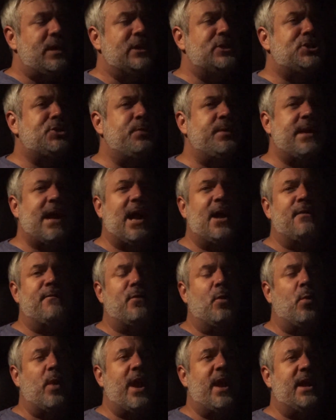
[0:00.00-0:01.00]
she went out of
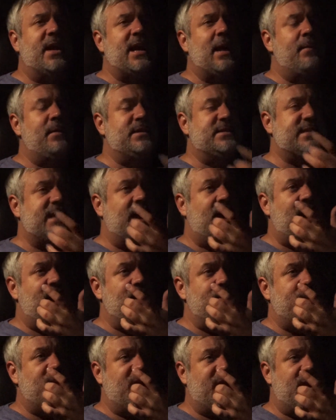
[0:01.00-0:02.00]
her way to come and say hi
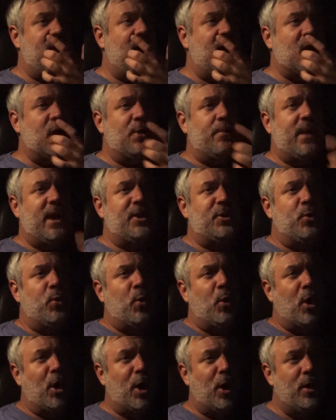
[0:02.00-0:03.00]
to me and knock on my
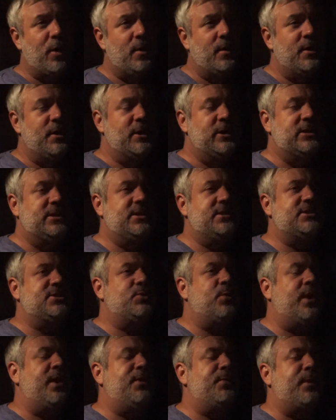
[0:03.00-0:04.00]
door. This
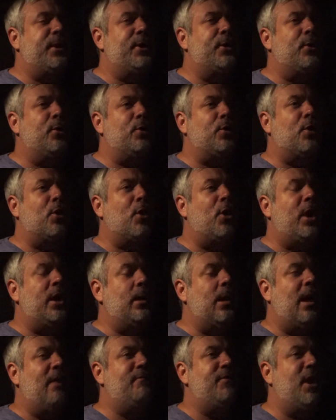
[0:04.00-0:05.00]
23-year-old girl, I
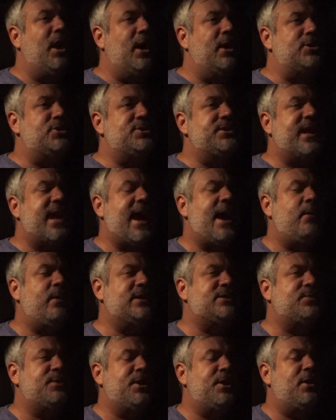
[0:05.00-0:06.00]
loved it. She's like, hey, we
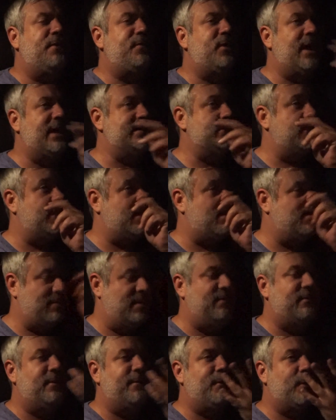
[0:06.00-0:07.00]
just want to know if you guys want to come
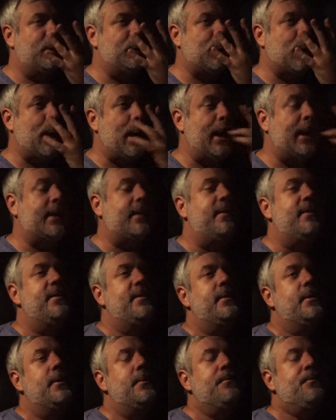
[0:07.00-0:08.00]
over for a drink.
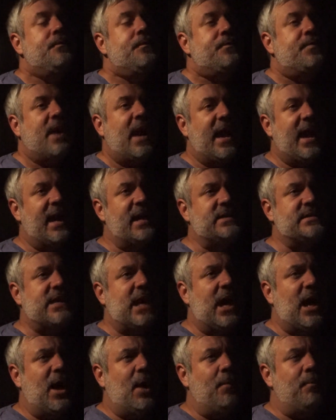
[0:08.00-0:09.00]

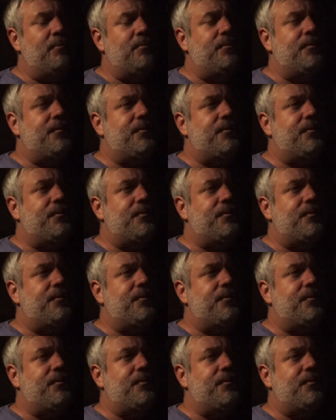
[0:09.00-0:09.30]
And